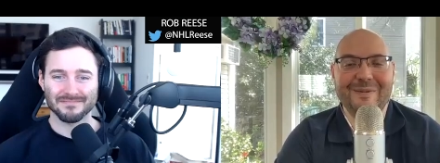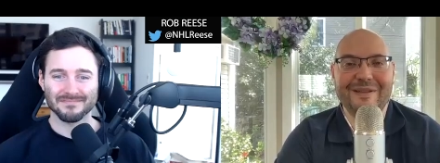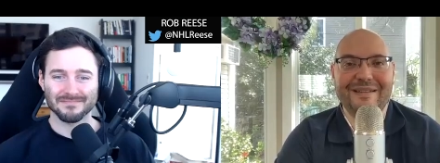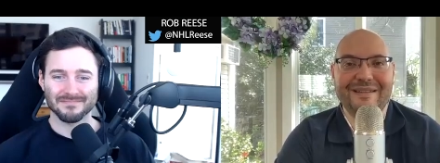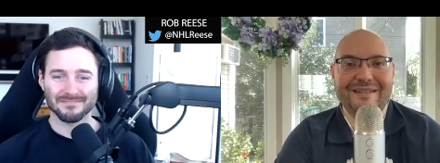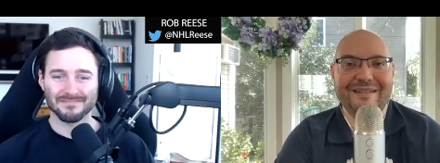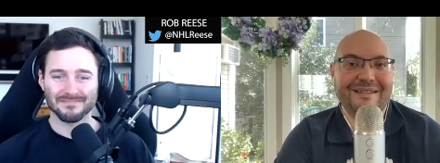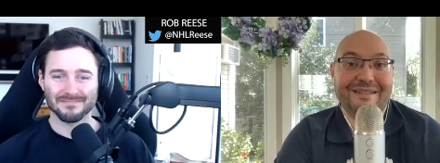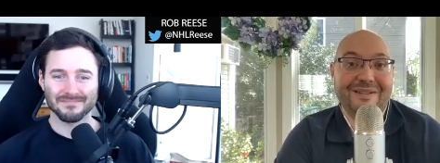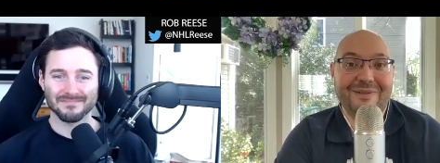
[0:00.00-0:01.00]
Speaker 1: but,
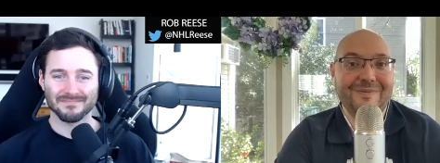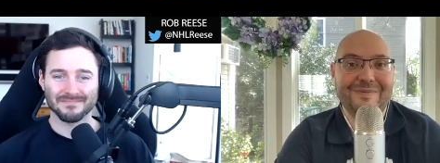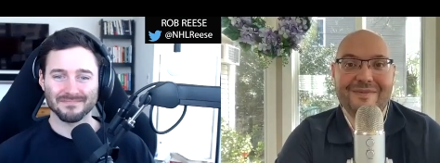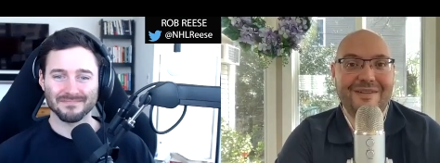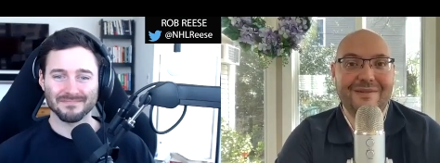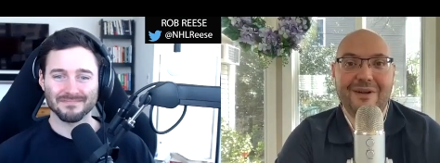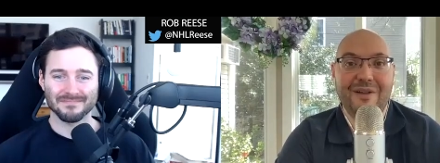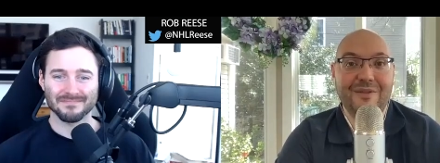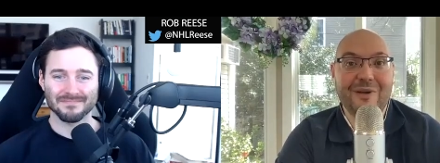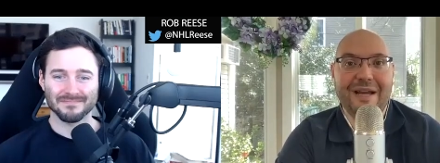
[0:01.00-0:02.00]
you know, the
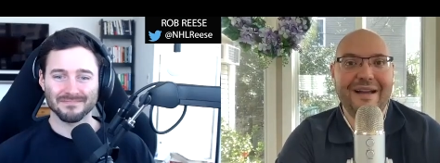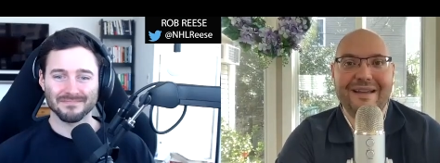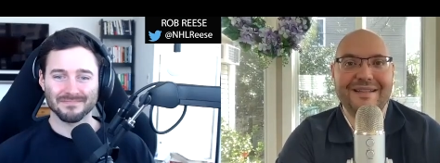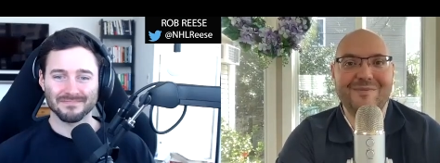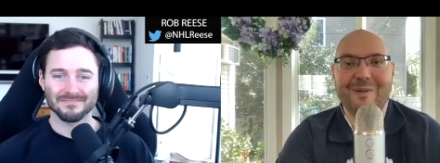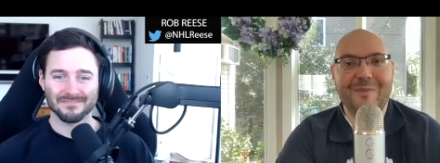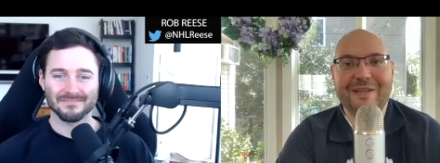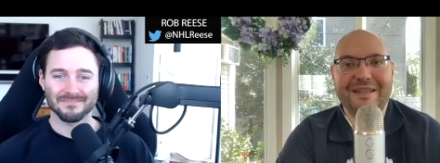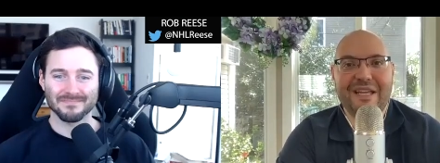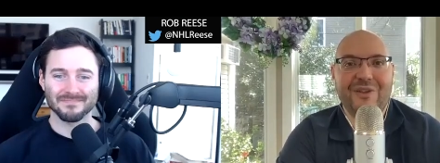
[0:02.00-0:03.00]
other guy, it's like been
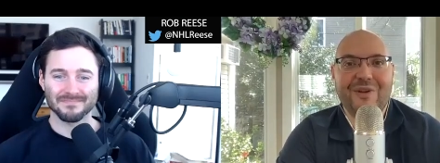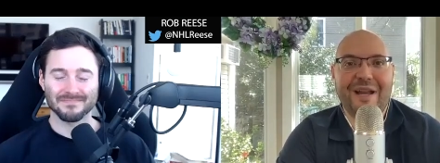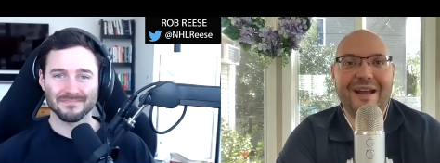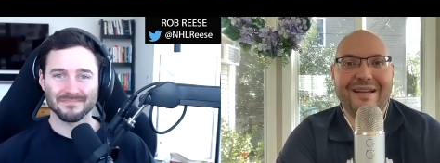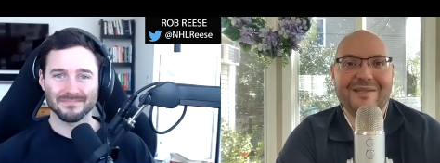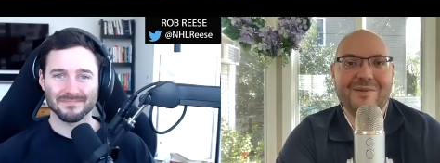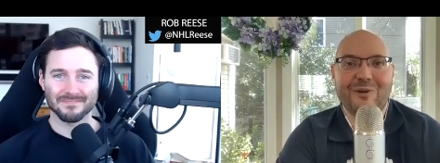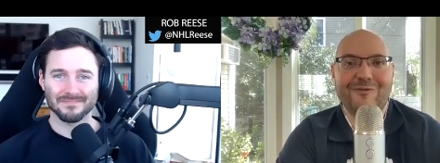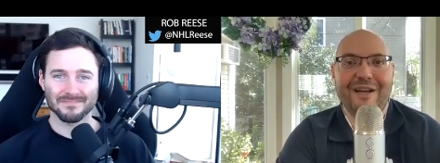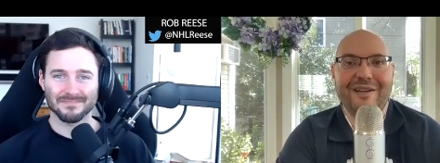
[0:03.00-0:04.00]
the other guy is more
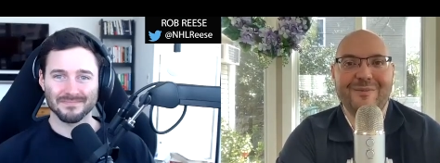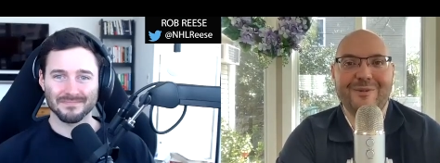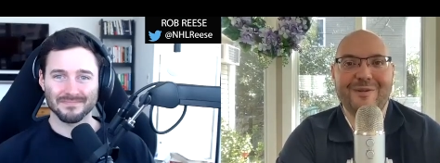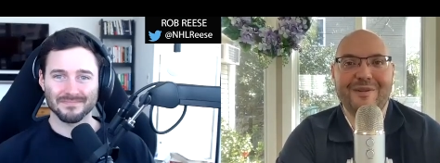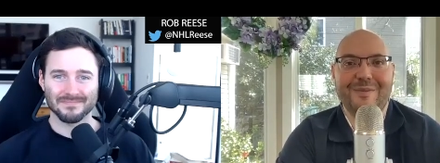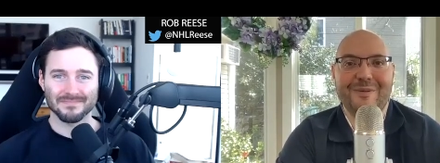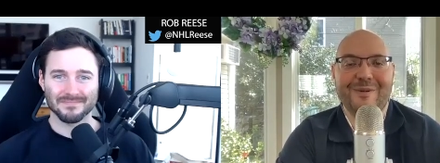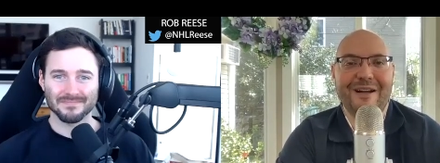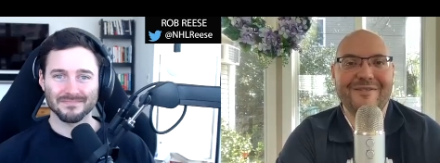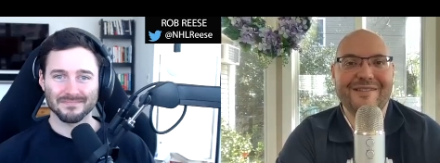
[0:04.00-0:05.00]
valuable than
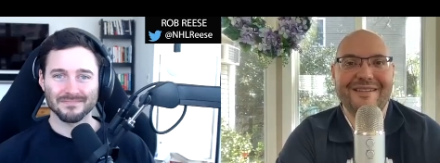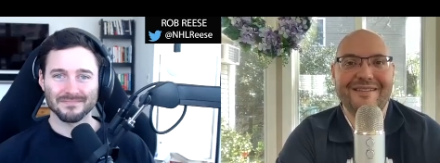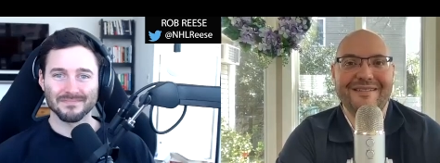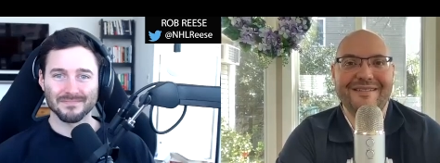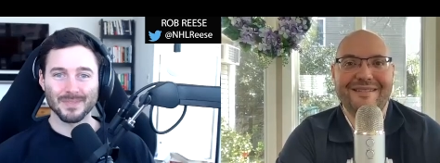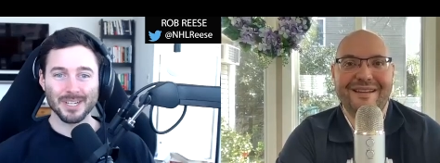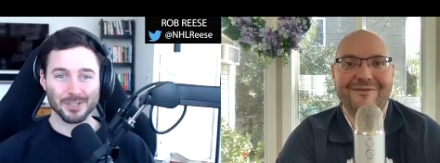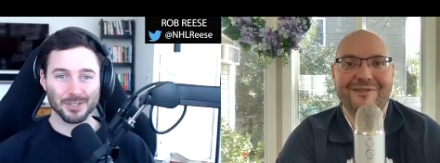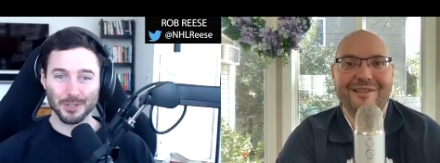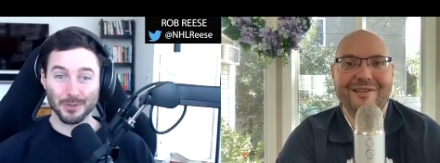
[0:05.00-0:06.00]
Bobrovsky
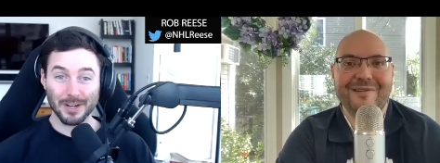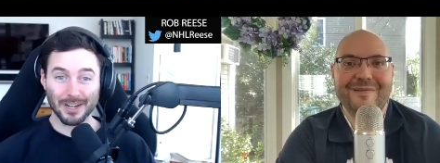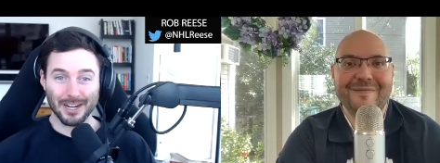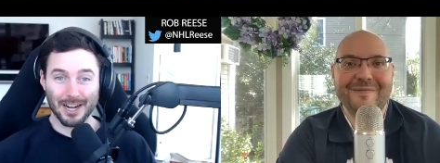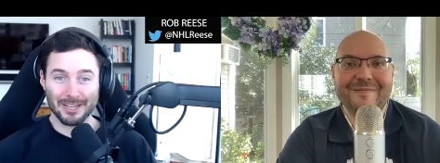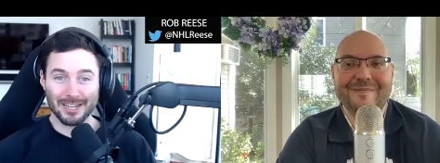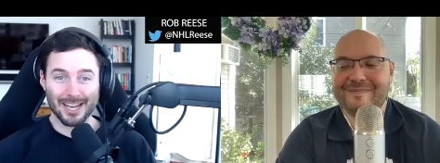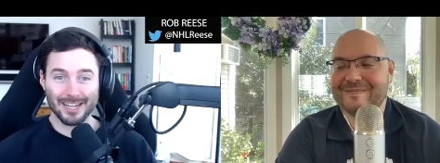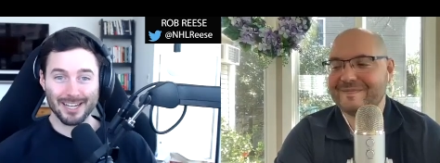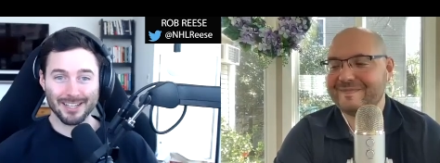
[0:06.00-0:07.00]
Speaker 2: every year. I mean,
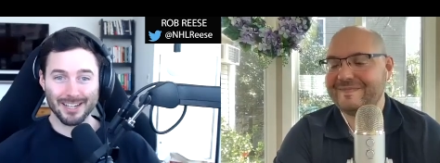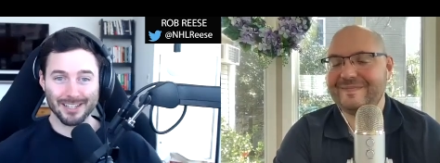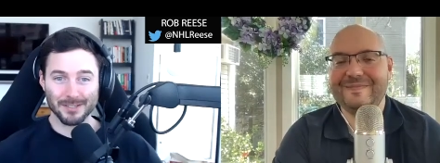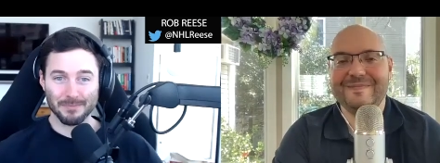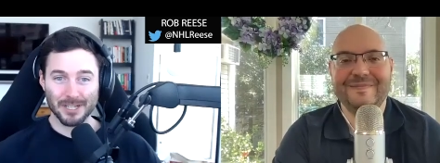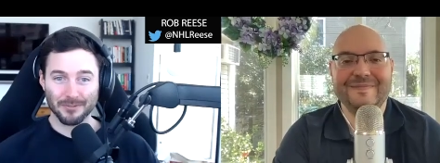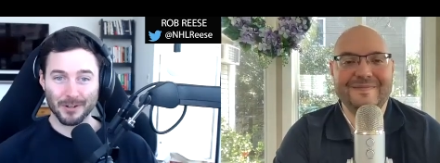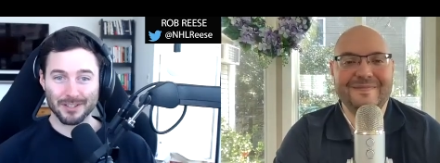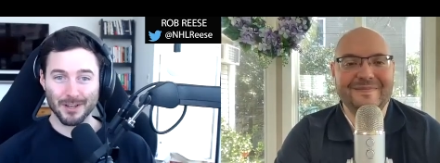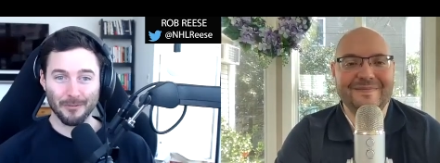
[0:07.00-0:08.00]
and it, and it speaks
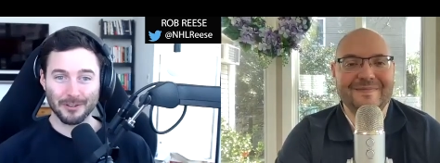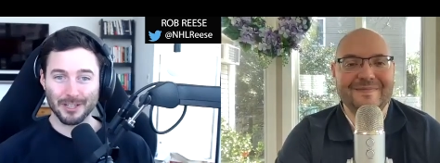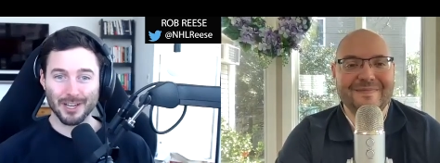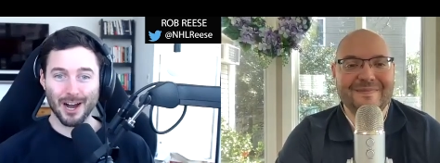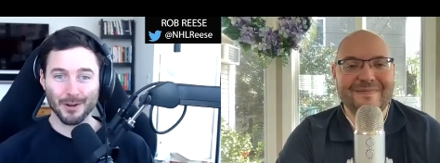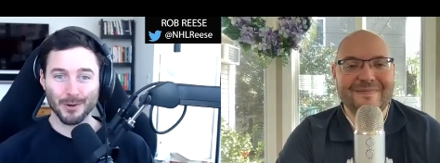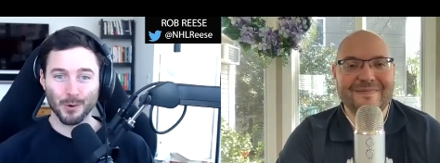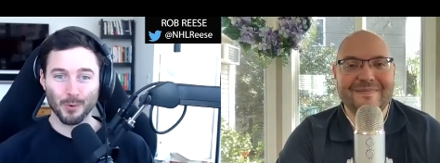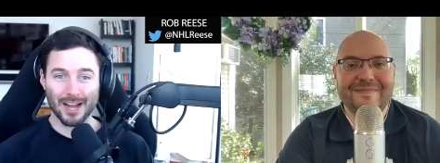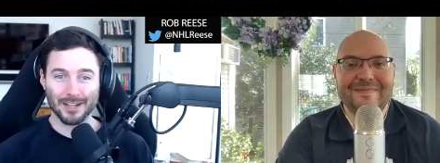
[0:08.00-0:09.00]
for itself in the Yahoo
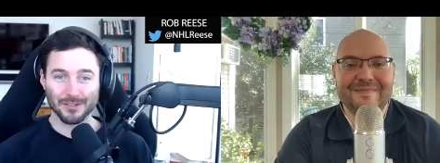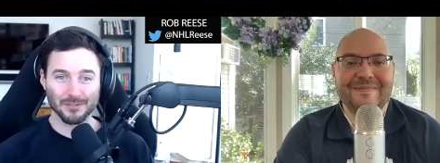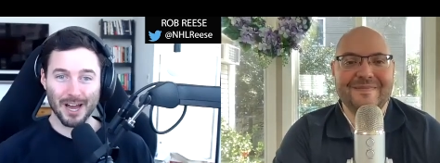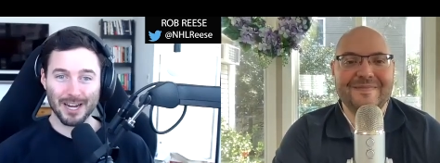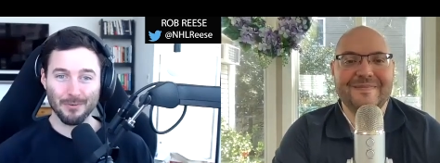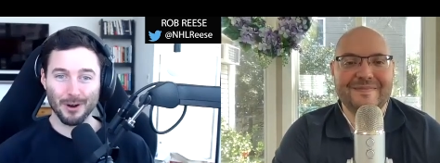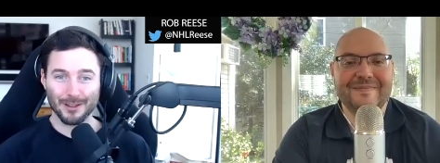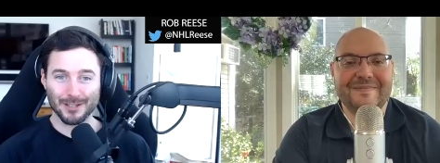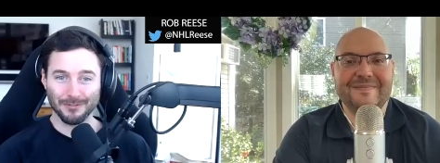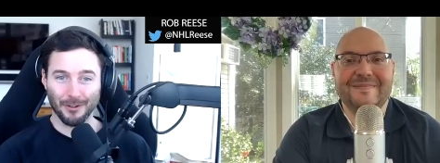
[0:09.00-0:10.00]
rank too. Any one of
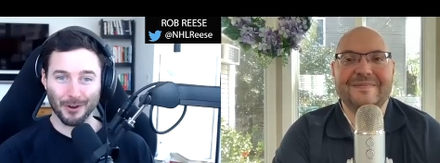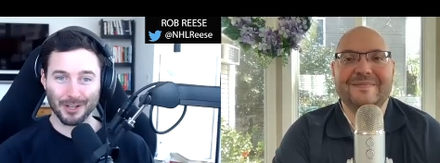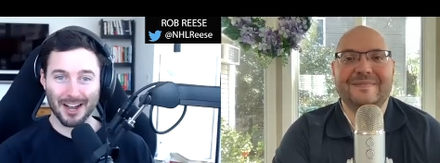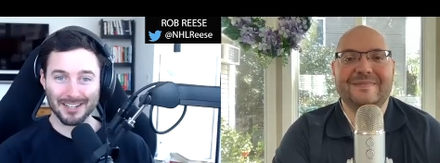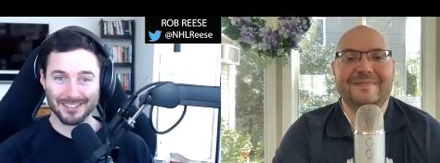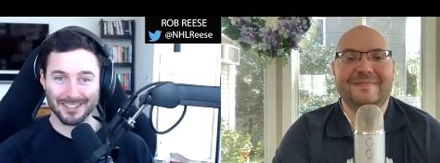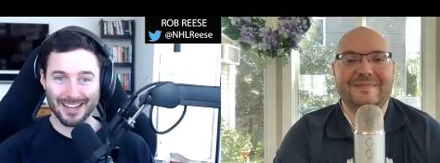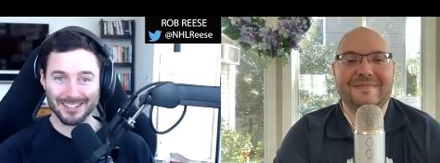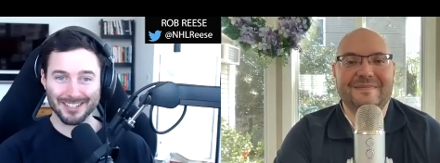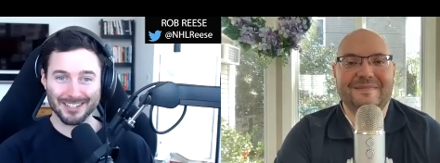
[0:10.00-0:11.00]
these Florida guys that
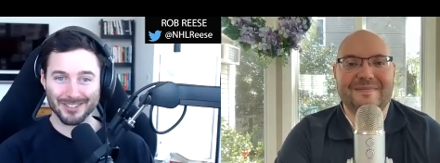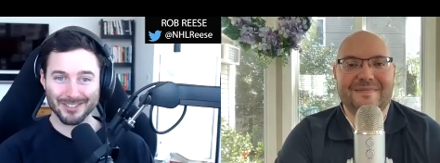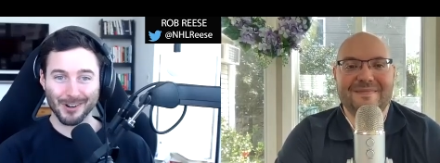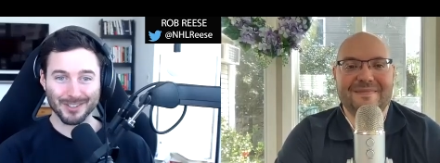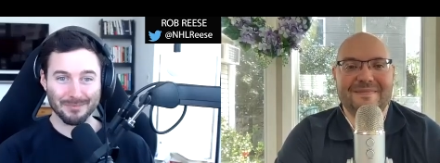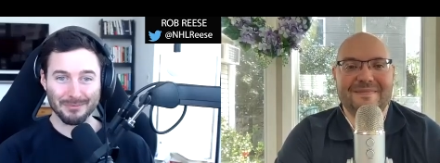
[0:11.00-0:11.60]
gets in and starts,